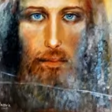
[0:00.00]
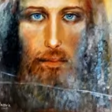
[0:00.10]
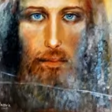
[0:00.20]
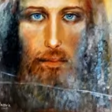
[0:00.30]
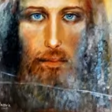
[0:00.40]

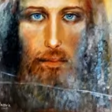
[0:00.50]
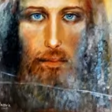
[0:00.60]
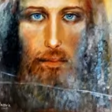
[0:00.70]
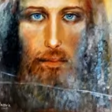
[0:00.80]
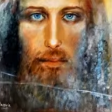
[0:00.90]

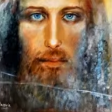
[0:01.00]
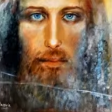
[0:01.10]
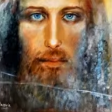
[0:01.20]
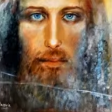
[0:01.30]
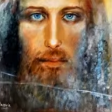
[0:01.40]

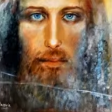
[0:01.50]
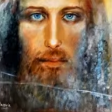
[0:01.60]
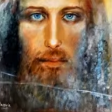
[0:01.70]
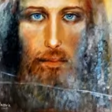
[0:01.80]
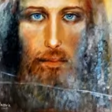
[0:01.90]

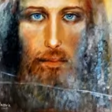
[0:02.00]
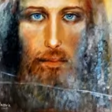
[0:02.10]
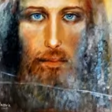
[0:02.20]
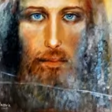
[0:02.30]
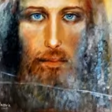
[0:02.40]

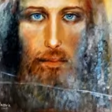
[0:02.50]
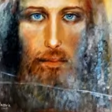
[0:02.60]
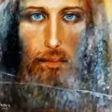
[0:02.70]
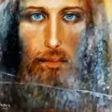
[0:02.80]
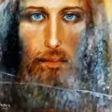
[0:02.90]

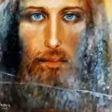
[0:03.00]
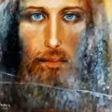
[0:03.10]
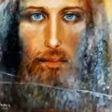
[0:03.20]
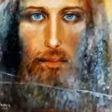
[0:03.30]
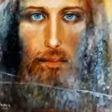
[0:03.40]

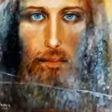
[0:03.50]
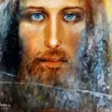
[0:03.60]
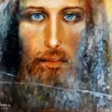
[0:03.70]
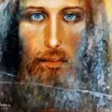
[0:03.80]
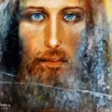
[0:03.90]

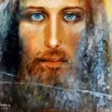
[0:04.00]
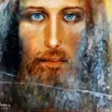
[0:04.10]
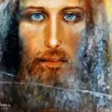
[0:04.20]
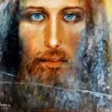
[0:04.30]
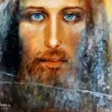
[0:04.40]

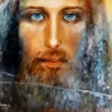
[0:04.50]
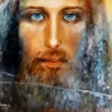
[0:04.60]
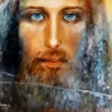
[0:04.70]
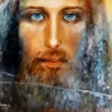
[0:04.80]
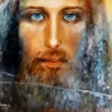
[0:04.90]

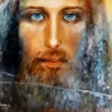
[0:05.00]
The face doesn't move, so there is nothing to read.